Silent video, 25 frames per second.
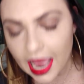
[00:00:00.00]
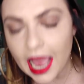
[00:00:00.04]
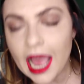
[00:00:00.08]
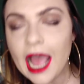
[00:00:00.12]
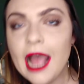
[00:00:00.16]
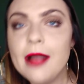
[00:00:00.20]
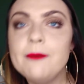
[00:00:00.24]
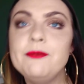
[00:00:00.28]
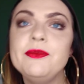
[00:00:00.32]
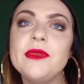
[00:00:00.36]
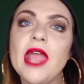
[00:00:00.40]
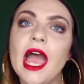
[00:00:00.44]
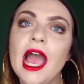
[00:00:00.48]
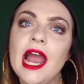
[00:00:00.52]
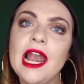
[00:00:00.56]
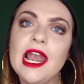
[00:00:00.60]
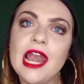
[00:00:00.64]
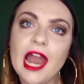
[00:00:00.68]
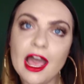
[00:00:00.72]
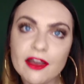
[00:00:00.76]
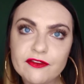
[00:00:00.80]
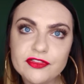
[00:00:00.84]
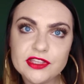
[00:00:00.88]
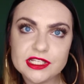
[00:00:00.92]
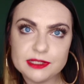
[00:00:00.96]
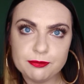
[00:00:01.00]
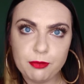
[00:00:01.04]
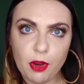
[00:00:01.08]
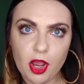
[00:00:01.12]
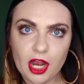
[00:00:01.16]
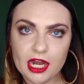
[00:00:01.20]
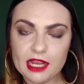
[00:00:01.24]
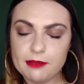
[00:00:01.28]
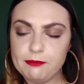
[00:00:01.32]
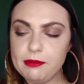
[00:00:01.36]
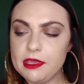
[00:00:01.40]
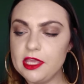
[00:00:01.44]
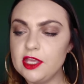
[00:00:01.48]
Um, I love this
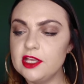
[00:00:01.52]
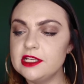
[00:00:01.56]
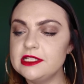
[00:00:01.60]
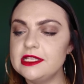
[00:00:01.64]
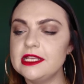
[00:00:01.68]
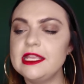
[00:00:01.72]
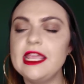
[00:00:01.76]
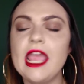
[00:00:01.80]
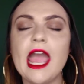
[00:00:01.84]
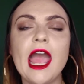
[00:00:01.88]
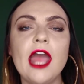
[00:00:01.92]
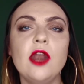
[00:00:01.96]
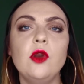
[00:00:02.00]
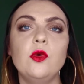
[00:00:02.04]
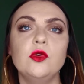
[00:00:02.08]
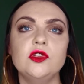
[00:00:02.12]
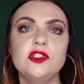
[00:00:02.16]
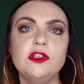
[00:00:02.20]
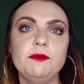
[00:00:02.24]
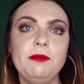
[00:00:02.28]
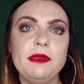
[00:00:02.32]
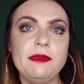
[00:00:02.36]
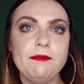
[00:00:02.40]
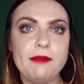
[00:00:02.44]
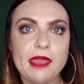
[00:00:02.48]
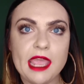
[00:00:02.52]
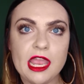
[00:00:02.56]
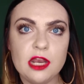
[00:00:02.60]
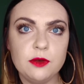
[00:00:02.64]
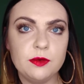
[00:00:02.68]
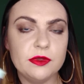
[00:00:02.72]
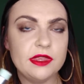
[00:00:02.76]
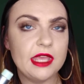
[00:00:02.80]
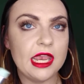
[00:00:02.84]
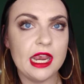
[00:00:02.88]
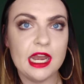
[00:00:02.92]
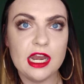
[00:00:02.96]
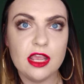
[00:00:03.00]
product because it can also be paired
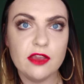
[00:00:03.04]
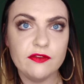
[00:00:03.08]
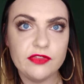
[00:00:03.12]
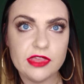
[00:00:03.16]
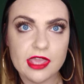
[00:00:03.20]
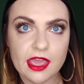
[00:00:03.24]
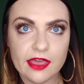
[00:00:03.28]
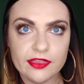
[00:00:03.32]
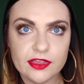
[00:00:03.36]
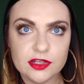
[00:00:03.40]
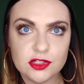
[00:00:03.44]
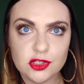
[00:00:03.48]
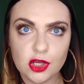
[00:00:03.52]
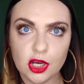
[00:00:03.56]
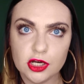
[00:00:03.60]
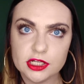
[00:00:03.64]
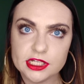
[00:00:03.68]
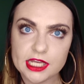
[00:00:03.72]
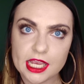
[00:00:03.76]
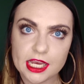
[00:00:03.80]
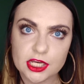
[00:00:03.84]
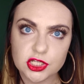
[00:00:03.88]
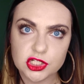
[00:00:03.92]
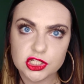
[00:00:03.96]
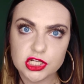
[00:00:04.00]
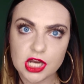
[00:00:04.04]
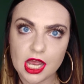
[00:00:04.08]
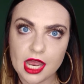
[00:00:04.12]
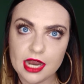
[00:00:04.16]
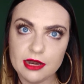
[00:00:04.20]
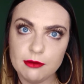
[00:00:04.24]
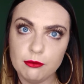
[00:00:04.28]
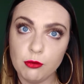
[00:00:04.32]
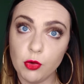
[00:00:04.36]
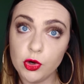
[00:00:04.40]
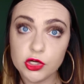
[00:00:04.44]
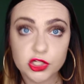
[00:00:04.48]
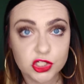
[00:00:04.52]
with any of the other Dr.
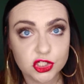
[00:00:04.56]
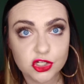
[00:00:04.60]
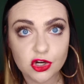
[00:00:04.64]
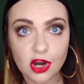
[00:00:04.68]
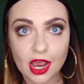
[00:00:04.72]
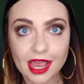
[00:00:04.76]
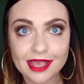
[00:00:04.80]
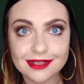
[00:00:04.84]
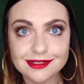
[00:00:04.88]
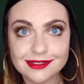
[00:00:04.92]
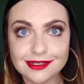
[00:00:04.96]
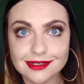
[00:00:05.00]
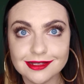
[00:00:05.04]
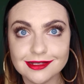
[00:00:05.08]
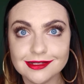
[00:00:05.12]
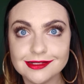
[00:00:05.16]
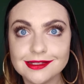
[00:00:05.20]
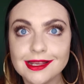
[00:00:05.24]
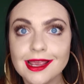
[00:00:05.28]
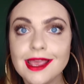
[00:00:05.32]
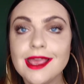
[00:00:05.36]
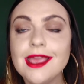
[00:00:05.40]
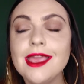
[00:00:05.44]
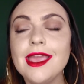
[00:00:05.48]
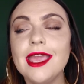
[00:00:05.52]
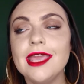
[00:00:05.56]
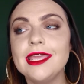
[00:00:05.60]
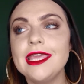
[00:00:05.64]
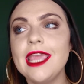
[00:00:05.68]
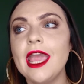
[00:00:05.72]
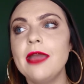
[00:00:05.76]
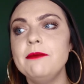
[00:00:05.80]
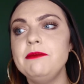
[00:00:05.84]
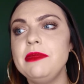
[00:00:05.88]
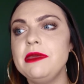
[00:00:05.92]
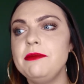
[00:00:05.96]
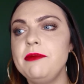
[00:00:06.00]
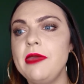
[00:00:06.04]
Eckstein moisturizers. It
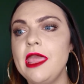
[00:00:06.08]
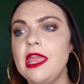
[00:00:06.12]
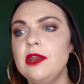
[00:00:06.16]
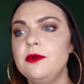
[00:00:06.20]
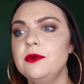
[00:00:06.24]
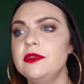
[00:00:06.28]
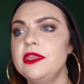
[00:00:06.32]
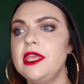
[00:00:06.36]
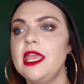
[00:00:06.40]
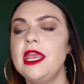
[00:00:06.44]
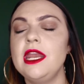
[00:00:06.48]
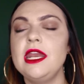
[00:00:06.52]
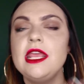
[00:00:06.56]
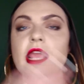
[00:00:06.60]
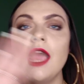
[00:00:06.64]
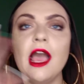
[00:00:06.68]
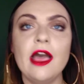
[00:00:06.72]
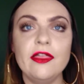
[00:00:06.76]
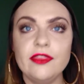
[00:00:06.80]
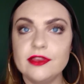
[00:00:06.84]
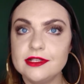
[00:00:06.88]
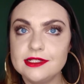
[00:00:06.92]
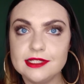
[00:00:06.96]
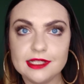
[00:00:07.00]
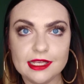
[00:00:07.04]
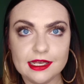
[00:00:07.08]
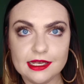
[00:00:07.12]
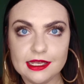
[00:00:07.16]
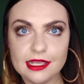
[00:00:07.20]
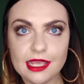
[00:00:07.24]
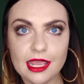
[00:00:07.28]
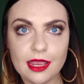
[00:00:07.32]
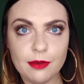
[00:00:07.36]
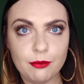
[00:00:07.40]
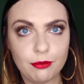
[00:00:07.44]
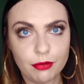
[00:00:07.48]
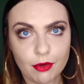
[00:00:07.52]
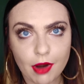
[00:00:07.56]
can be paired with any other
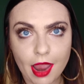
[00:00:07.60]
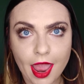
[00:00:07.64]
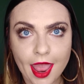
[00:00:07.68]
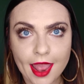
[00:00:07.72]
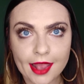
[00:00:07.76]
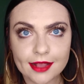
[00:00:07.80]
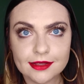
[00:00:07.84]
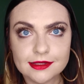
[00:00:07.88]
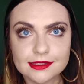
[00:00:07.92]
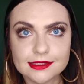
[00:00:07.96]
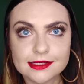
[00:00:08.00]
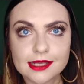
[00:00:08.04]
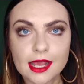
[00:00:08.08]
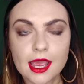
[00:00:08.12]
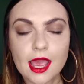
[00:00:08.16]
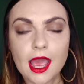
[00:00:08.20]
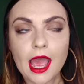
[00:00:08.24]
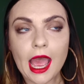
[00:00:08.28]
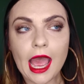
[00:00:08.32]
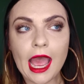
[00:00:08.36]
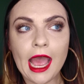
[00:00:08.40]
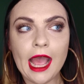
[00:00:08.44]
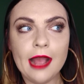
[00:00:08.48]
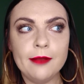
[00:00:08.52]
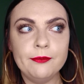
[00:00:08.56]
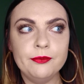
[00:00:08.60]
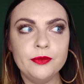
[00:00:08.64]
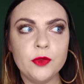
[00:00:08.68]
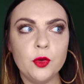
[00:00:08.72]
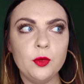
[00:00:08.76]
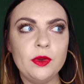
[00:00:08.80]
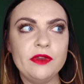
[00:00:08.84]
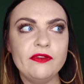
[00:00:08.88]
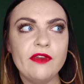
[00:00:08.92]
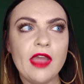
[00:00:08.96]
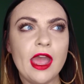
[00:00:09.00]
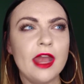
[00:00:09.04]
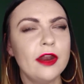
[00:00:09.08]
skincare brands.
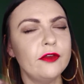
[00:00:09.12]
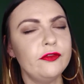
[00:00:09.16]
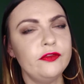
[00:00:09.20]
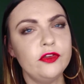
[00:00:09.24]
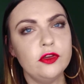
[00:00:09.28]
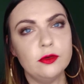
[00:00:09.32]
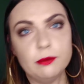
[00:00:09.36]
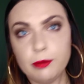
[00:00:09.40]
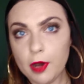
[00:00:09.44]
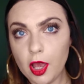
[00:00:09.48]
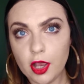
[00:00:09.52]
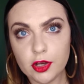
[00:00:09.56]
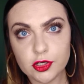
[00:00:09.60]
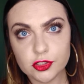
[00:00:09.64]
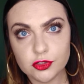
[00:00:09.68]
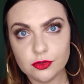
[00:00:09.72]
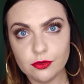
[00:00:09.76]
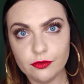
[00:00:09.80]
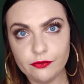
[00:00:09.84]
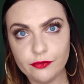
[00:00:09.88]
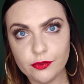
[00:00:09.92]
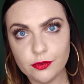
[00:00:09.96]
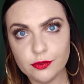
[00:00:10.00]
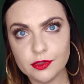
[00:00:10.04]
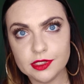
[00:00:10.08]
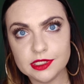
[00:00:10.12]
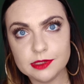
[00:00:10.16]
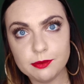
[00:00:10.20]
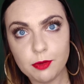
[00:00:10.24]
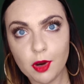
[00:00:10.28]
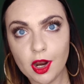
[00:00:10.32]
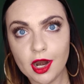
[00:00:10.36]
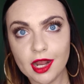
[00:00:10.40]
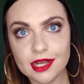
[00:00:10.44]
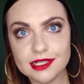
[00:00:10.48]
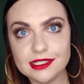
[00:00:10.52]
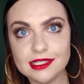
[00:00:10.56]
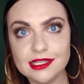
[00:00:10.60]
Um, we've had a few bloggers review this
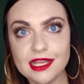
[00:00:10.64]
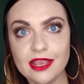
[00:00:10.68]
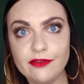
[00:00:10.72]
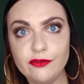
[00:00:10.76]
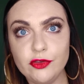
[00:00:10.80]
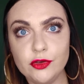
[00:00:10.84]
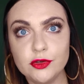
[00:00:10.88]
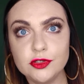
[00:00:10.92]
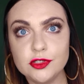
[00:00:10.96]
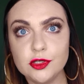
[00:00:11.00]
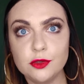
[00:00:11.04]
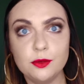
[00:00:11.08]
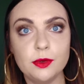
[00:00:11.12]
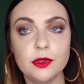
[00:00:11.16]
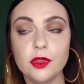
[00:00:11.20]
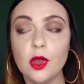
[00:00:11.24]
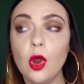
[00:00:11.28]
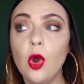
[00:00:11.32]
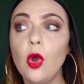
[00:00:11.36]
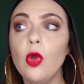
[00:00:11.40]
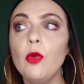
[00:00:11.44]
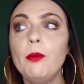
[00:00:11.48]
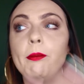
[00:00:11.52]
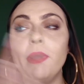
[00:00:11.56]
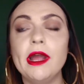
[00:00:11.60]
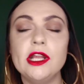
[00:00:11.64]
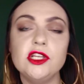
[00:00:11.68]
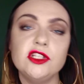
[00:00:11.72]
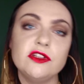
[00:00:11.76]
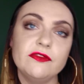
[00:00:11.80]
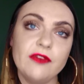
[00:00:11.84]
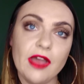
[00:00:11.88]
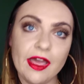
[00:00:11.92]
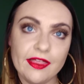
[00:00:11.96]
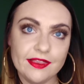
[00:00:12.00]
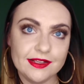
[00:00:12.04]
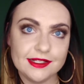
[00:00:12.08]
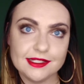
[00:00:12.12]
product and they've used it with a whole bunch
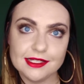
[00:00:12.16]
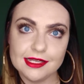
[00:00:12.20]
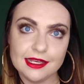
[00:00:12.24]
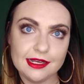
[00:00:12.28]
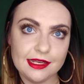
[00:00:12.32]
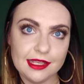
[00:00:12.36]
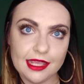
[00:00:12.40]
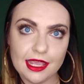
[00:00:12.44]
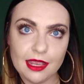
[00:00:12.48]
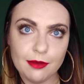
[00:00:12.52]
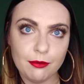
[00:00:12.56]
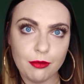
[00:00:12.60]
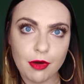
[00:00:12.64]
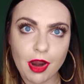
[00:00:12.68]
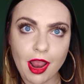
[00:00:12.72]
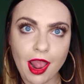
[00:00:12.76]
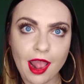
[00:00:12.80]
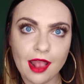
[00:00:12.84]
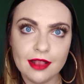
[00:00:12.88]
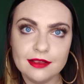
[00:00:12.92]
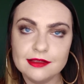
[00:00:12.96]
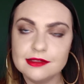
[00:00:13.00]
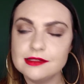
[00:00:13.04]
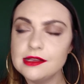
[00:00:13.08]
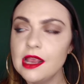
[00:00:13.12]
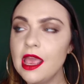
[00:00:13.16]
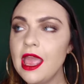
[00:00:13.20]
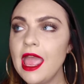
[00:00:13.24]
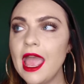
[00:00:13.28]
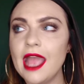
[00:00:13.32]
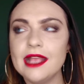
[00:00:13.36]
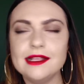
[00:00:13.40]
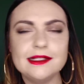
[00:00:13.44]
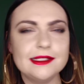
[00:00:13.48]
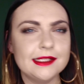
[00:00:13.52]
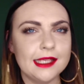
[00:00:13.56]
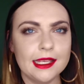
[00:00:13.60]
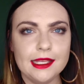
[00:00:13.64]
of other skincare brands
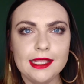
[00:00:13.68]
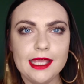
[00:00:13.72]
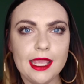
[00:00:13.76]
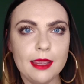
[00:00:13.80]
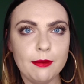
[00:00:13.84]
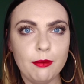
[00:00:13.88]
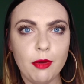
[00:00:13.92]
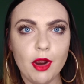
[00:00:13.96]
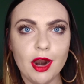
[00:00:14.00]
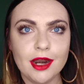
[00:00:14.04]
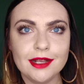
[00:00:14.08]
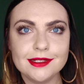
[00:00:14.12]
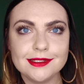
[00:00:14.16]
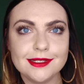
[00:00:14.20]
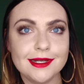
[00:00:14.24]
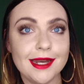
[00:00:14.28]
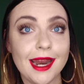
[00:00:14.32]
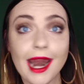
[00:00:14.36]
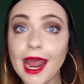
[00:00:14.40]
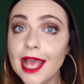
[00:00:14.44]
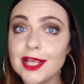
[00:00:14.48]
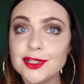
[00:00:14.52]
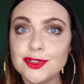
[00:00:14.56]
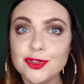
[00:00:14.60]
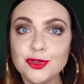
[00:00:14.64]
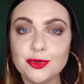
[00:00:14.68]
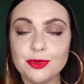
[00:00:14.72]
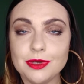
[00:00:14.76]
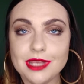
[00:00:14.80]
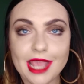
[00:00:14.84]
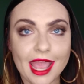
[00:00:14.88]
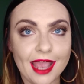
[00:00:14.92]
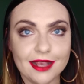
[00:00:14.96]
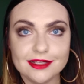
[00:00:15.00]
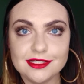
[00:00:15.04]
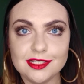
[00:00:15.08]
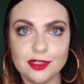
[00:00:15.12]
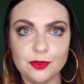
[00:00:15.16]
and skincare products and it hasn't
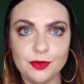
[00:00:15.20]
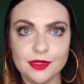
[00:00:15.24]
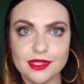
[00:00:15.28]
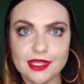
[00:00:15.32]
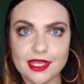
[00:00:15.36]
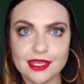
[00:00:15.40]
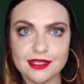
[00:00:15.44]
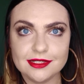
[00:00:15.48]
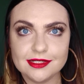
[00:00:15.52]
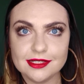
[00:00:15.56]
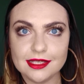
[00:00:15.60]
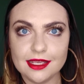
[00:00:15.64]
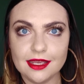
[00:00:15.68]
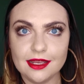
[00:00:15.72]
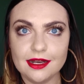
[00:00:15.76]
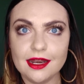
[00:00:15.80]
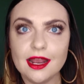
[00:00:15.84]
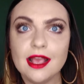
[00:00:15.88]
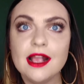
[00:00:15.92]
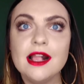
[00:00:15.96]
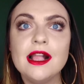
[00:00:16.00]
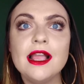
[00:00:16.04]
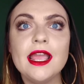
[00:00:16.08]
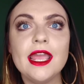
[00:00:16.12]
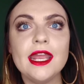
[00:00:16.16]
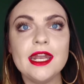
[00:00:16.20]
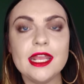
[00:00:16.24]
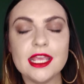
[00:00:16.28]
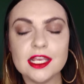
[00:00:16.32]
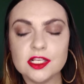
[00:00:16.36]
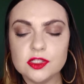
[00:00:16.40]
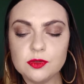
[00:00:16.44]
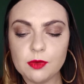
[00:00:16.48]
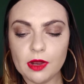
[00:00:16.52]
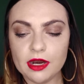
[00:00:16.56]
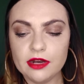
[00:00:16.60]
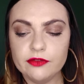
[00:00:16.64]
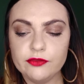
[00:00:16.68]
reacted with their skin. It
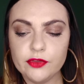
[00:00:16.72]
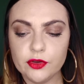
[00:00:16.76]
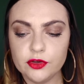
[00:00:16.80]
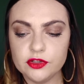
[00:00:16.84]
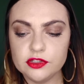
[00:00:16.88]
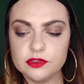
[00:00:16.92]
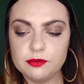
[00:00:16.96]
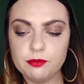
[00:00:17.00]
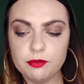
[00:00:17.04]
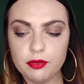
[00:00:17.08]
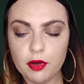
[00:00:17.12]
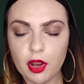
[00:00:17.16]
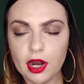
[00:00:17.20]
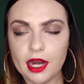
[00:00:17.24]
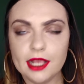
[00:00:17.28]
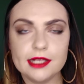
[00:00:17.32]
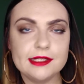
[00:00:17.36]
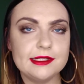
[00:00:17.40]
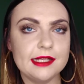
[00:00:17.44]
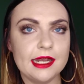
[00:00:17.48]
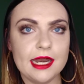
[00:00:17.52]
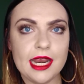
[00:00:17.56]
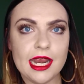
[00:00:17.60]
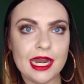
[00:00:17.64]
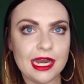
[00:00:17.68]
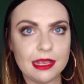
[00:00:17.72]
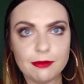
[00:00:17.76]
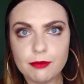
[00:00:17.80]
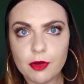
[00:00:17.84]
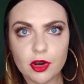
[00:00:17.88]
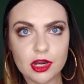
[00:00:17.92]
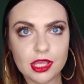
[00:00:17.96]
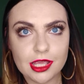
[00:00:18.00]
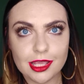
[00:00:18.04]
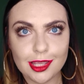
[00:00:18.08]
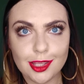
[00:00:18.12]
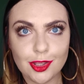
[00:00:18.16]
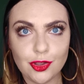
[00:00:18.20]
is one of those products that
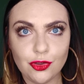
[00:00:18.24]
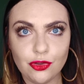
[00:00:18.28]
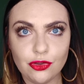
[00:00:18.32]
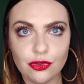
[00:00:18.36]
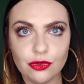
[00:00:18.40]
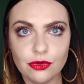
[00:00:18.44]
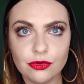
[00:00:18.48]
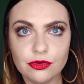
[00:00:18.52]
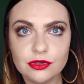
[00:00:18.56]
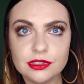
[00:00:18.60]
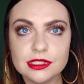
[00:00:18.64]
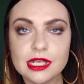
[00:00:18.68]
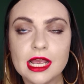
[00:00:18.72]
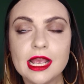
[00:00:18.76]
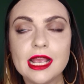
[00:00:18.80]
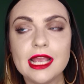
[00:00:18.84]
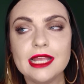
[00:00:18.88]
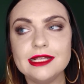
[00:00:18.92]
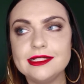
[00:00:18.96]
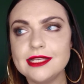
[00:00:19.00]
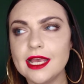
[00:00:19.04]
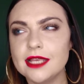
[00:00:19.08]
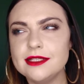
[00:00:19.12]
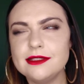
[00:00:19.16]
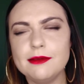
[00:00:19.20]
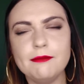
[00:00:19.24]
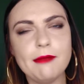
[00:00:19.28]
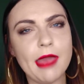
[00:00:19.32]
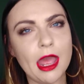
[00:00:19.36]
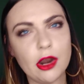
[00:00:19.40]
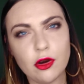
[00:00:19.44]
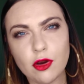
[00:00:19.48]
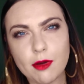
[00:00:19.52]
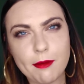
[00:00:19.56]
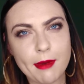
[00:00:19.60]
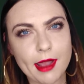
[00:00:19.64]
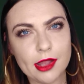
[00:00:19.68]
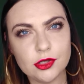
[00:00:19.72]
anybody can use. It doesn't
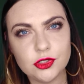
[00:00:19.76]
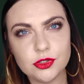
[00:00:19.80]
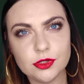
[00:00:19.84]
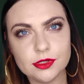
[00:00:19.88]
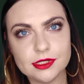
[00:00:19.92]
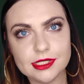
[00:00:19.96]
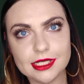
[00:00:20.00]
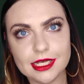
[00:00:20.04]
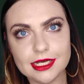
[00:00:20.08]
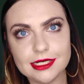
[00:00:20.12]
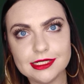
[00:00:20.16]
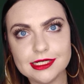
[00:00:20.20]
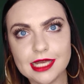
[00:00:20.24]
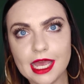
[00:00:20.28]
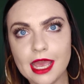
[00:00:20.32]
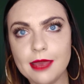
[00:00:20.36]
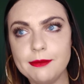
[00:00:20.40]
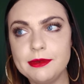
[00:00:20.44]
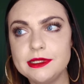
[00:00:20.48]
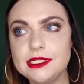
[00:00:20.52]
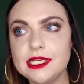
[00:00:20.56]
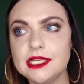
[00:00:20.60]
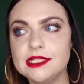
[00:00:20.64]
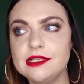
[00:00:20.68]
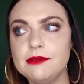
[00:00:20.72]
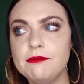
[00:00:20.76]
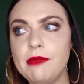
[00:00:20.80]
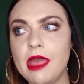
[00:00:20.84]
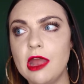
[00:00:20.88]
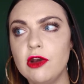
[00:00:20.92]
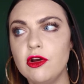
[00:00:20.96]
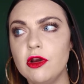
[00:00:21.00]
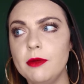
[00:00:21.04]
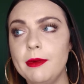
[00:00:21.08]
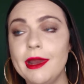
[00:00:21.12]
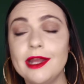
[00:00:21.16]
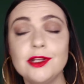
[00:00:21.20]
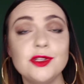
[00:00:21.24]
matter about your skin type. It doesn't
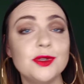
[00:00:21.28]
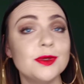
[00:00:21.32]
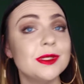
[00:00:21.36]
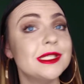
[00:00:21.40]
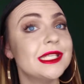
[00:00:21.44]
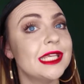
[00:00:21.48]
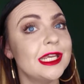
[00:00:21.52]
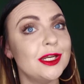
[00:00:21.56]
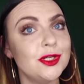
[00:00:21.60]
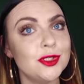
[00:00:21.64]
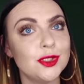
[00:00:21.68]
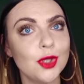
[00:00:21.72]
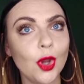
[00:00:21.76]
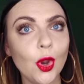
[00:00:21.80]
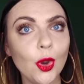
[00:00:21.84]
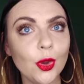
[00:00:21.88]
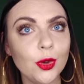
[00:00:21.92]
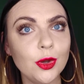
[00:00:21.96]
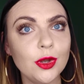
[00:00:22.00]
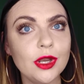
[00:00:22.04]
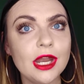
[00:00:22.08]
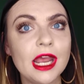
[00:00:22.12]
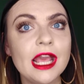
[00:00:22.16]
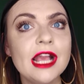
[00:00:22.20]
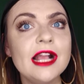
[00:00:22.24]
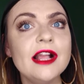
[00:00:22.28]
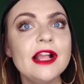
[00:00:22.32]
matter about your skin tone.